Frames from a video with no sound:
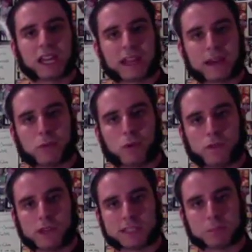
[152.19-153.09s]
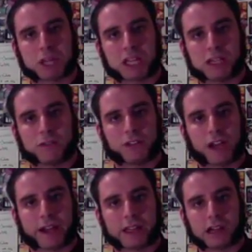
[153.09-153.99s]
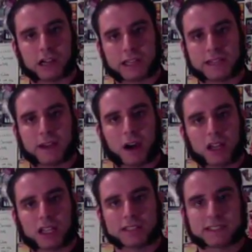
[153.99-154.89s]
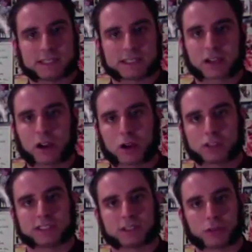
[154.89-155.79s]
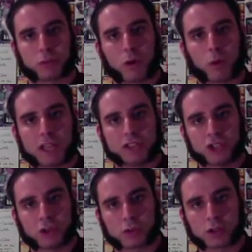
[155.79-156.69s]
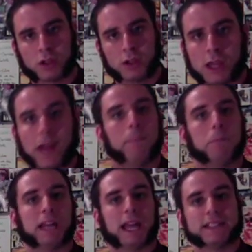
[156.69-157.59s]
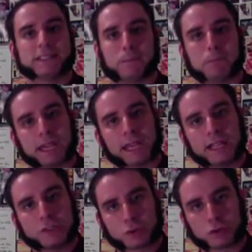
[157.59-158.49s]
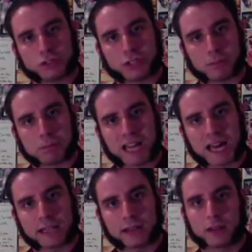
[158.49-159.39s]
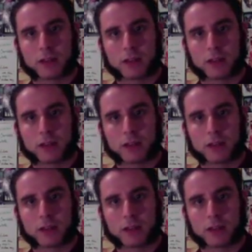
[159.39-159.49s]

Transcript: of that movie, there's plenty of dialogue that the audience discards as a throwaway joke, but it ends up being integral to the plot.